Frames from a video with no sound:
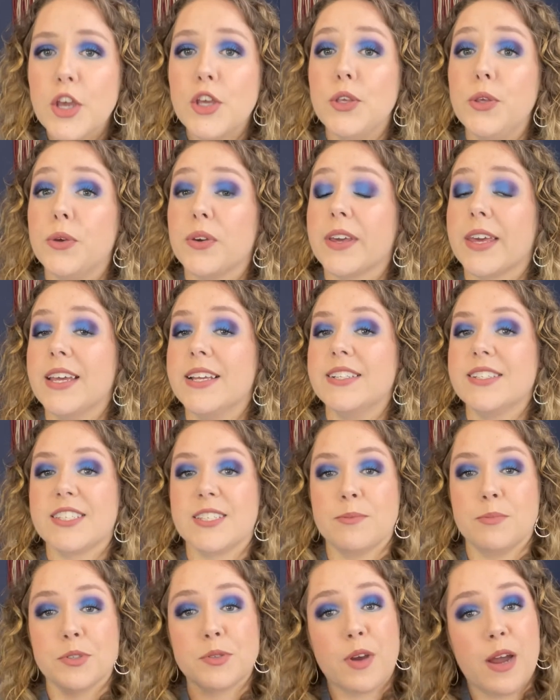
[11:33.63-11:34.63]
you can
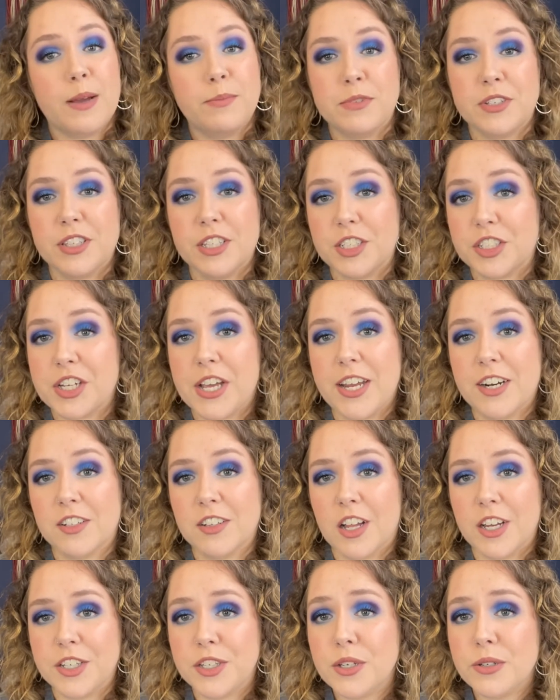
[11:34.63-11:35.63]
subscribe to the channel
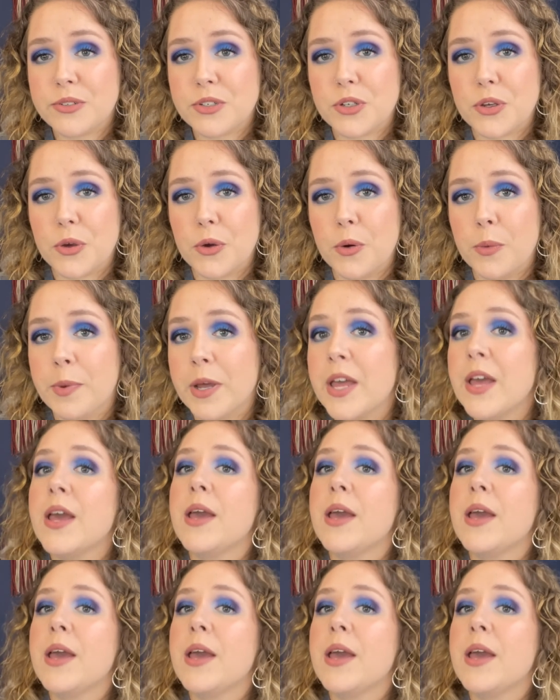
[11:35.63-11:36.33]
on YouTube,